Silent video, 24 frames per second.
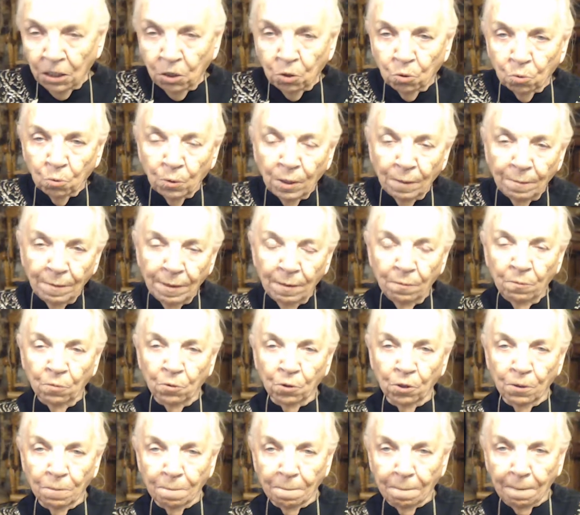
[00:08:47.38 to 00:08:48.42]

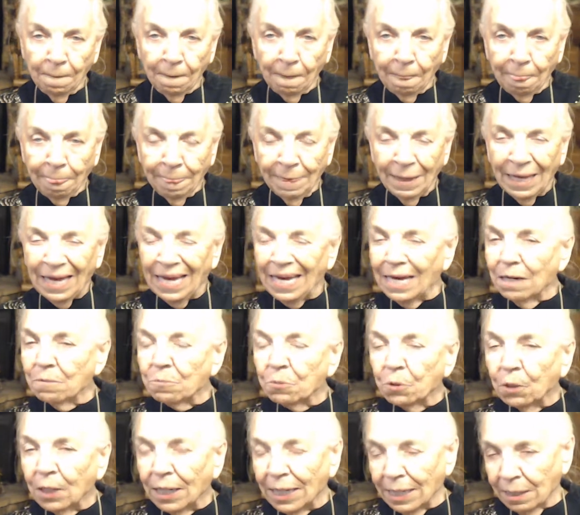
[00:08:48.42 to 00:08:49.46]
Remember,
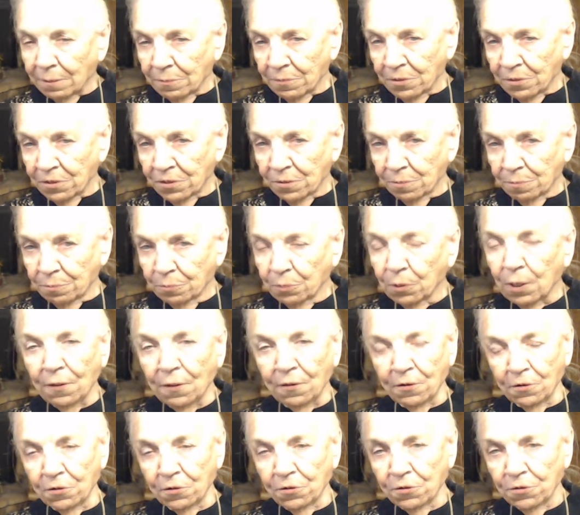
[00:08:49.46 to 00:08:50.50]
Abraham's
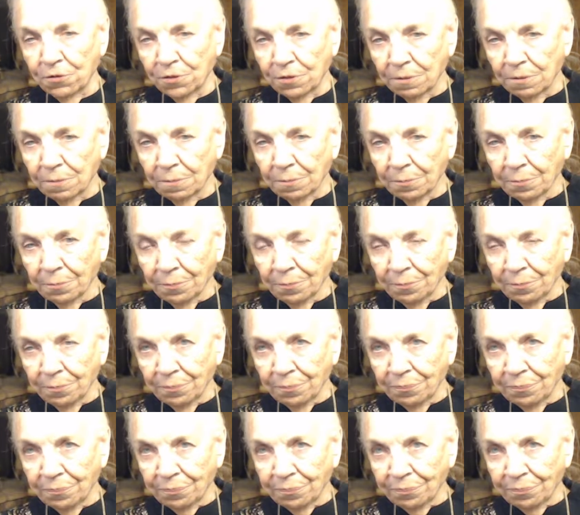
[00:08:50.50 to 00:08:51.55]
brothers,
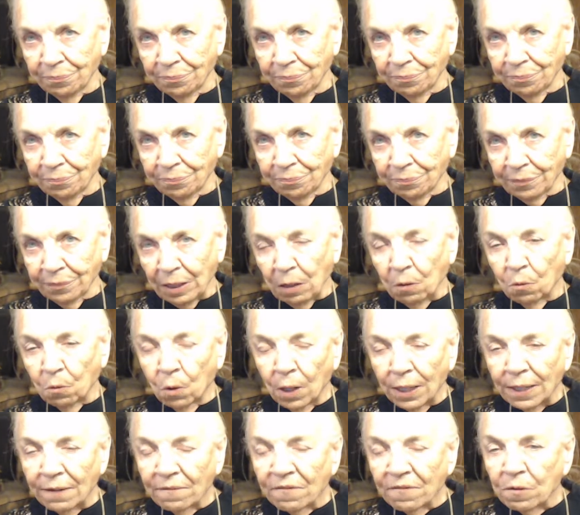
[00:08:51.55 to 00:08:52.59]
one
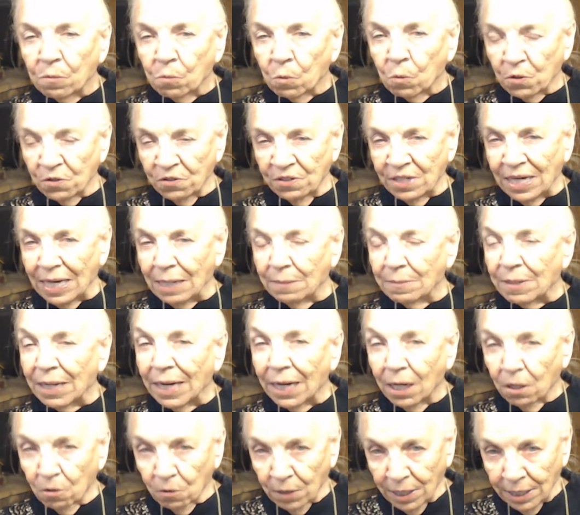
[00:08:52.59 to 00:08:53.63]
of them was named
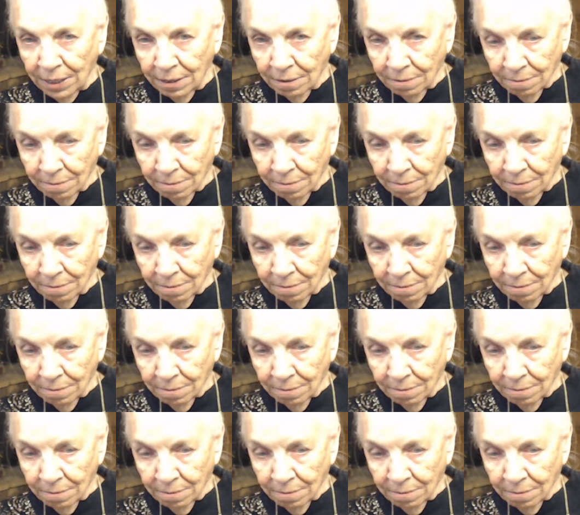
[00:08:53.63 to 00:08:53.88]
Herod.